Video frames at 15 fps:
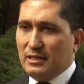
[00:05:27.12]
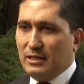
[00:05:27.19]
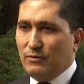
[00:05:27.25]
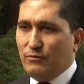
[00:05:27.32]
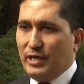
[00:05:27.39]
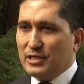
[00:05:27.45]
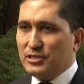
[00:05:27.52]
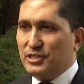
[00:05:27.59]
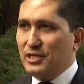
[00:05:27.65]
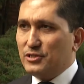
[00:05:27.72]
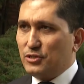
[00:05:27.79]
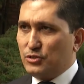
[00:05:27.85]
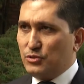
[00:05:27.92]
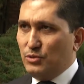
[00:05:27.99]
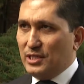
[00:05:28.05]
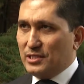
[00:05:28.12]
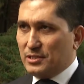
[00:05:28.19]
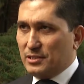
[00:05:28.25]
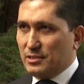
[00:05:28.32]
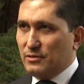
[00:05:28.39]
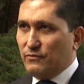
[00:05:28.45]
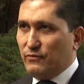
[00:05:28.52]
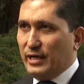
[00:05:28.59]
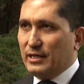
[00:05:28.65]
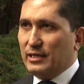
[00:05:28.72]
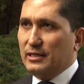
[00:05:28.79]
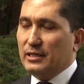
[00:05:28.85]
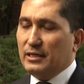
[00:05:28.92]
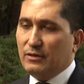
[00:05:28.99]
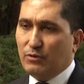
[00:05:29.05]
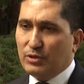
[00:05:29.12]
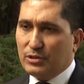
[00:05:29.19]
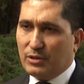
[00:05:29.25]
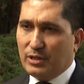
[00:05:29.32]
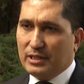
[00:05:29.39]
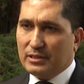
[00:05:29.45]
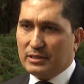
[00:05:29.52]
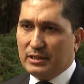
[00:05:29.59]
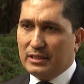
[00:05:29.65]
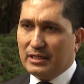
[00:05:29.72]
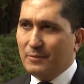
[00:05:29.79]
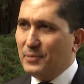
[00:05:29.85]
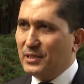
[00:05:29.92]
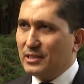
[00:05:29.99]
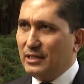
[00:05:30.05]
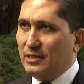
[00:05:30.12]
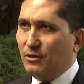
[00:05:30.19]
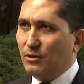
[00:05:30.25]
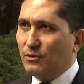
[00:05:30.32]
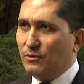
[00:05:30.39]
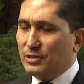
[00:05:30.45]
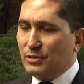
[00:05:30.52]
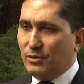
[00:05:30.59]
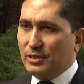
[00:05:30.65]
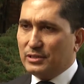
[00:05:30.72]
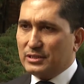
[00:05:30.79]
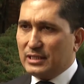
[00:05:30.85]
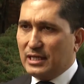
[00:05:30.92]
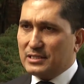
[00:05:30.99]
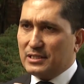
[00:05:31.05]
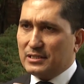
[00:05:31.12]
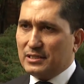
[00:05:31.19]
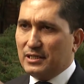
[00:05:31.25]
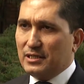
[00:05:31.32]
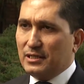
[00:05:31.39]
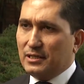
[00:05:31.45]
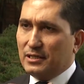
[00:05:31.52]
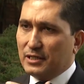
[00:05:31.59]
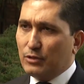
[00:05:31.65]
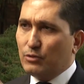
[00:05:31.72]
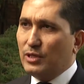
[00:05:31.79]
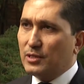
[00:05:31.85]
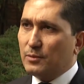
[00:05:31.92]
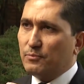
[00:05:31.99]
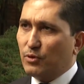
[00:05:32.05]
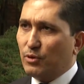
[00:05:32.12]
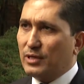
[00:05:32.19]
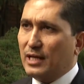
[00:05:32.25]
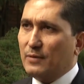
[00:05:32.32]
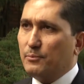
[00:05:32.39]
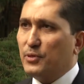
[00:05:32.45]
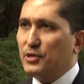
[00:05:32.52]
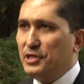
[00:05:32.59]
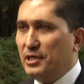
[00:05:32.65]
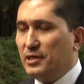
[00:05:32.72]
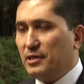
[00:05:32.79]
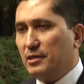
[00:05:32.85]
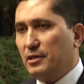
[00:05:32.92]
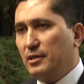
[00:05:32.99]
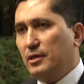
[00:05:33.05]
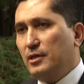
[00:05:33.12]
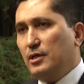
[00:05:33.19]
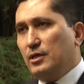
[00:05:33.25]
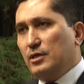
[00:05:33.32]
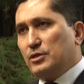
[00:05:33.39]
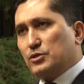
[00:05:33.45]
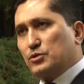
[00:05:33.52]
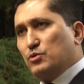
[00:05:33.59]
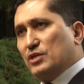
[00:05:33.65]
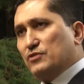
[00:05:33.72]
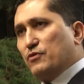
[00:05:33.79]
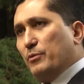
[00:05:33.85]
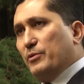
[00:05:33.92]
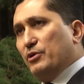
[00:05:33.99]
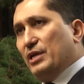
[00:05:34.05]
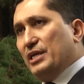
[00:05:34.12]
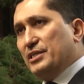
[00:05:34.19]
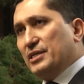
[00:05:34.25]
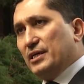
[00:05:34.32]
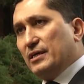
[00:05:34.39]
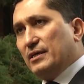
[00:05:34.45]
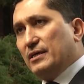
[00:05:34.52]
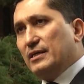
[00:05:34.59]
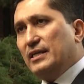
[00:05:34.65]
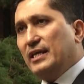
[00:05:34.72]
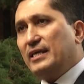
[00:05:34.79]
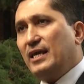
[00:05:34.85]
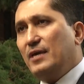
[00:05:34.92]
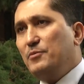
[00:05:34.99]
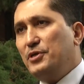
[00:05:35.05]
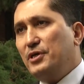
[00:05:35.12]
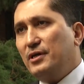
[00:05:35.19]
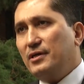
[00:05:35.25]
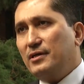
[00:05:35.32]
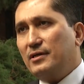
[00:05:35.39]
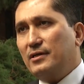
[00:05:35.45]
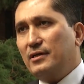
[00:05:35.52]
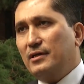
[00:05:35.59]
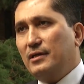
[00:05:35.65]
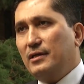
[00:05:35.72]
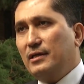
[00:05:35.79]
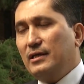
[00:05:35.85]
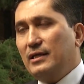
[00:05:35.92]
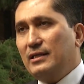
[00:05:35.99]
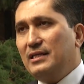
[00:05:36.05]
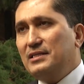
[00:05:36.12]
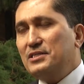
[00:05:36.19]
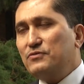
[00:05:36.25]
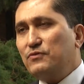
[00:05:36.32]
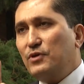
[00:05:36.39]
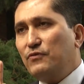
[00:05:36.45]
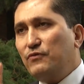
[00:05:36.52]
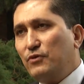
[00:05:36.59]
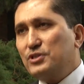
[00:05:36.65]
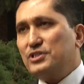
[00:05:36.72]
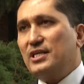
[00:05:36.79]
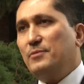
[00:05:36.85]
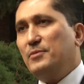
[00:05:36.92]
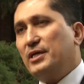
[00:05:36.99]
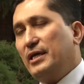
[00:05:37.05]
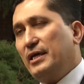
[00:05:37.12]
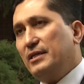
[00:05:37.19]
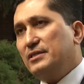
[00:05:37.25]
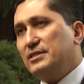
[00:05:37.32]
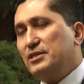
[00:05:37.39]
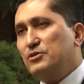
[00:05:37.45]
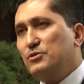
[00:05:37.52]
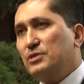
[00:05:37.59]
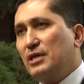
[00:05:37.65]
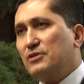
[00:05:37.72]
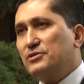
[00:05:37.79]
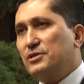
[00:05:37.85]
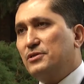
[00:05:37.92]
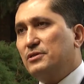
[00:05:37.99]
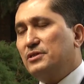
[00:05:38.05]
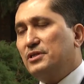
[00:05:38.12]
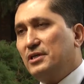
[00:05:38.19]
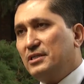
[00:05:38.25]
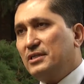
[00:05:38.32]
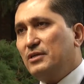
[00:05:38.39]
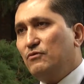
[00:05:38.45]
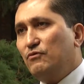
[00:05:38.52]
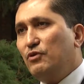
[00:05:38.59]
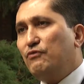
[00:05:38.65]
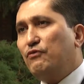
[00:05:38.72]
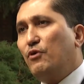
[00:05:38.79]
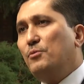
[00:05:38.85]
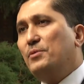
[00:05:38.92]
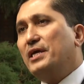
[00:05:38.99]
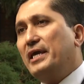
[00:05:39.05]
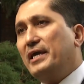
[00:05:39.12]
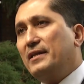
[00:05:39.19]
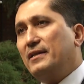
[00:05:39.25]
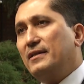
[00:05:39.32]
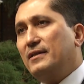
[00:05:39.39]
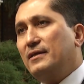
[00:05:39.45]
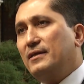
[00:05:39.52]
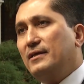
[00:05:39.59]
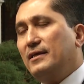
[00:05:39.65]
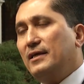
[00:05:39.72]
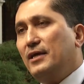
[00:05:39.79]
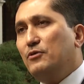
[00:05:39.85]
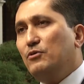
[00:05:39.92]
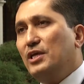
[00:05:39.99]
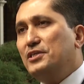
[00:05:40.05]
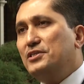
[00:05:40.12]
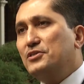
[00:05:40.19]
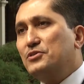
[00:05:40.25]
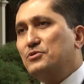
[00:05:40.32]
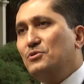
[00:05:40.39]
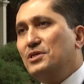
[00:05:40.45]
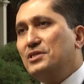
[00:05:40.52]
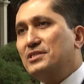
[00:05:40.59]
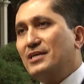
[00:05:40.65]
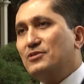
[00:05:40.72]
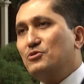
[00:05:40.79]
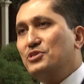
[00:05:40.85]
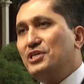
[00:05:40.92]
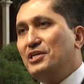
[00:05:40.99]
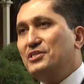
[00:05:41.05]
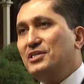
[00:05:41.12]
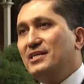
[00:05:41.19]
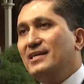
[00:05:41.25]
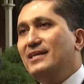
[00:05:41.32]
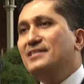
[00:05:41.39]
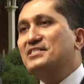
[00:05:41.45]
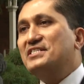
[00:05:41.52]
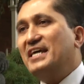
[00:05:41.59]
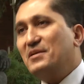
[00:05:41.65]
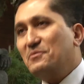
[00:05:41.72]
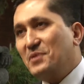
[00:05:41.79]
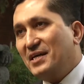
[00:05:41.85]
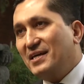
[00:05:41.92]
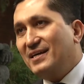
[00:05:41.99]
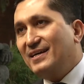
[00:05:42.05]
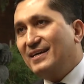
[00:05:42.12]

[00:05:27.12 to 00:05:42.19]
We exchange the students very, what you call it, repeatedly, or what you call it, at a regular program per year. Students from Indonesia, they came here. This is for the first time again, since 2013, we form again Indonesian Students Association in Serbia.